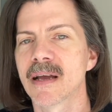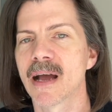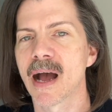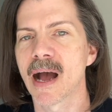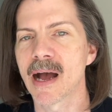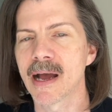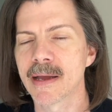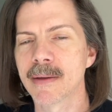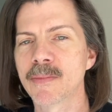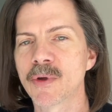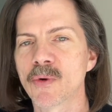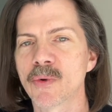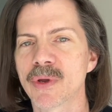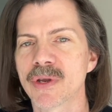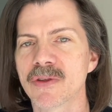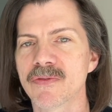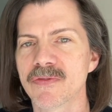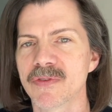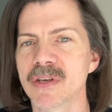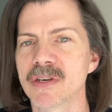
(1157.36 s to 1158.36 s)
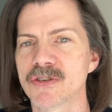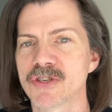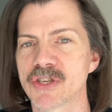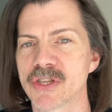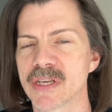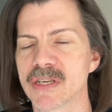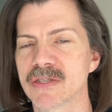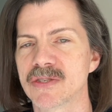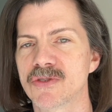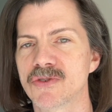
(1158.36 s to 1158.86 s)
I am going to finish
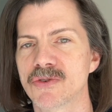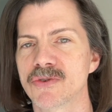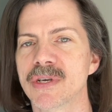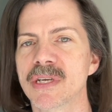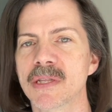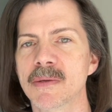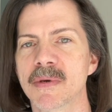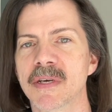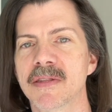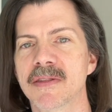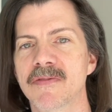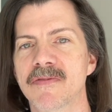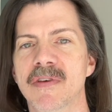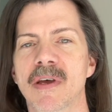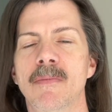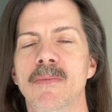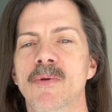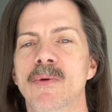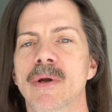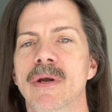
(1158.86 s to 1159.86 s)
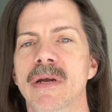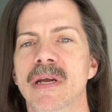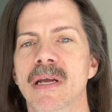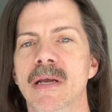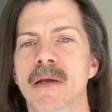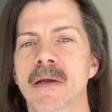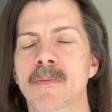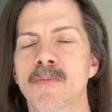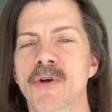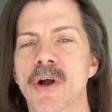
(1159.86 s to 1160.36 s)
this during the month of February.
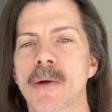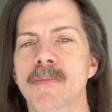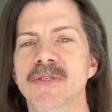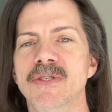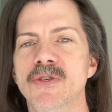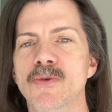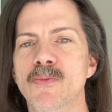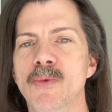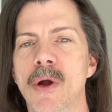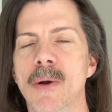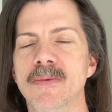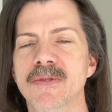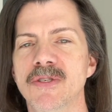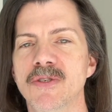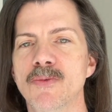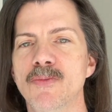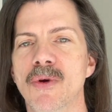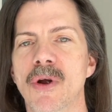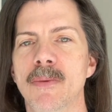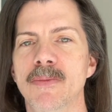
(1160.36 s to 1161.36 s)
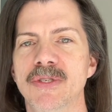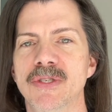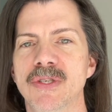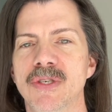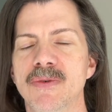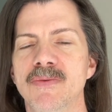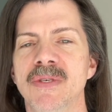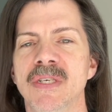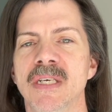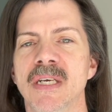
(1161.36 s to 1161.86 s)
Promise you, promise you, promise
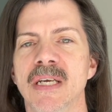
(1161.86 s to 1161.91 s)
you.